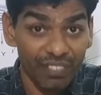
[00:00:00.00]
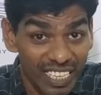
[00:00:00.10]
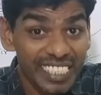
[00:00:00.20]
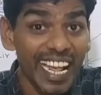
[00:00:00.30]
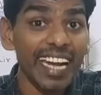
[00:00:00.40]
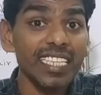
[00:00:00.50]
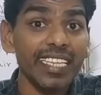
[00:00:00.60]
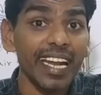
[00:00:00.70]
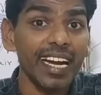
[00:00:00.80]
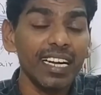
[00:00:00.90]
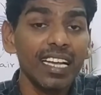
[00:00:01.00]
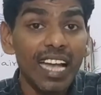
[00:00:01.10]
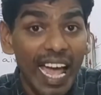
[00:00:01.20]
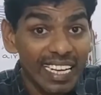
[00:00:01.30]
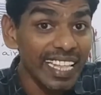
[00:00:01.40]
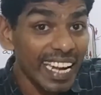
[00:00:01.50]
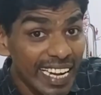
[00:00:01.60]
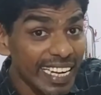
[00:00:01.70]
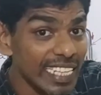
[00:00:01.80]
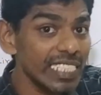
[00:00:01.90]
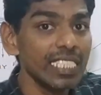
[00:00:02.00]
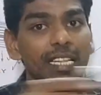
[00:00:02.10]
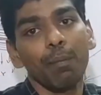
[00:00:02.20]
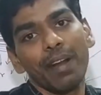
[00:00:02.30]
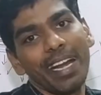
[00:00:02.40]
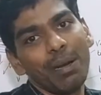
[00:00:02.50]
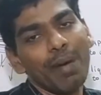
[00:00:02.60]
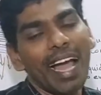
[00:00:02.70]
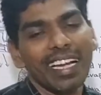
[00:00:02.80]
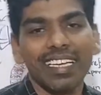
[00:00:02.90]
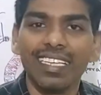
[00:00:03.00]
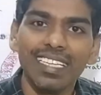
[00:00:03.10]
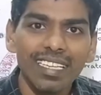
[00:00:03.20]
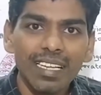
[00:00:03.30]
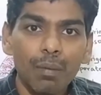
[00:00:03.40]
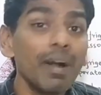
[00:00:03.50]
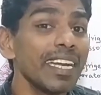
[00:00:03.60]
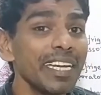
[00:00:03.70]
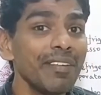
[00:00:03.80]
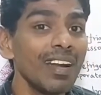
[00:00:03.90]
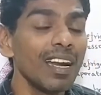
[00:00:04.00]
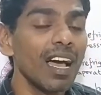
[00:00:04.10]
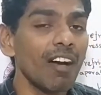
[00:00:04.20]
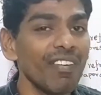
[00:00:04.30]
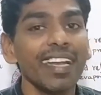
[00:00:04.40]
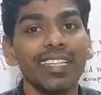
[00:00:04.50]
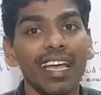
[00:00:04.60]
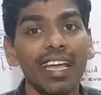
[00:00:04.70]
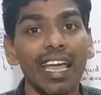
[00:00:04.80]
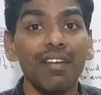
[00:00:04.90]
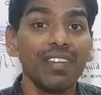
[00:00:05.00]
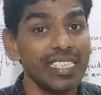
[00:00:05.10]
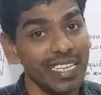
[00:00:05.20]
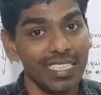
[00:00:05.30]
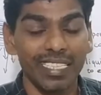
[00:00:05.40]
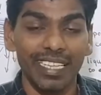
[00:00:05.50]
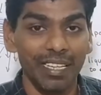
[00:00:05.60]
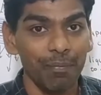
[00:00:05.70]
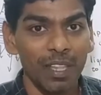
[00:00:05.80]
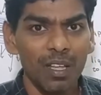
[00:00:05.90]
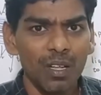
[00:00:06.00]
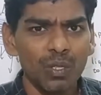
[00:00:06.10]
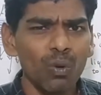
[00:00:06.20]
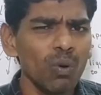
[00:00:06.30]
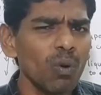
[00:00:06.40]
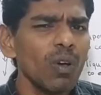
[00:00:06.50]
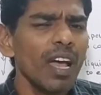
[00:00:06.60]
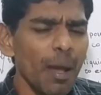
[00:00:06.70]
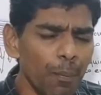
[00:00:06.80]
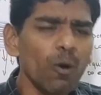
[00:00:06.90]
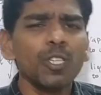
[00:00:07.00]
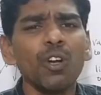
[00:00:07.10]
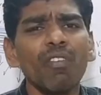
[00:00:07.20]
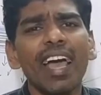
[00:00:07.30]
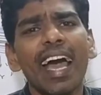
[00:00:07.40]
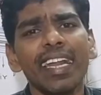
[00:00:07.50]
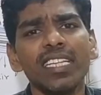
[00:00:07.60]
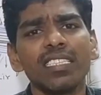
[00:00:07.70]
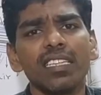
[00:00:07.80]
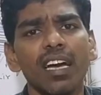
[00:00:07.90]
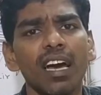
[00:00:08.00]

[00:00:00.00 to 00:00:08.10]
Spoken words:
fresh air is taken and then it is supplied back. But it will affect the efficiency. So a portion of air is